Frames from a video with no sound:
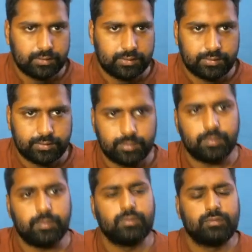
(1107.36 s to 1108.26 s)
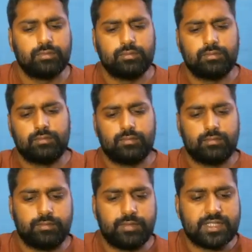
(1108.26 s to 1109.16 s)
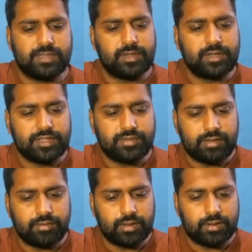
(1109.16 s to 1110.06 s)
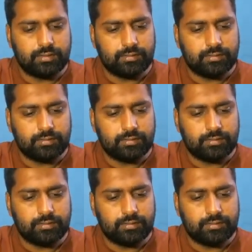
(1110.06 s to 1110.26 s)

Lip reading: so principal range we have done,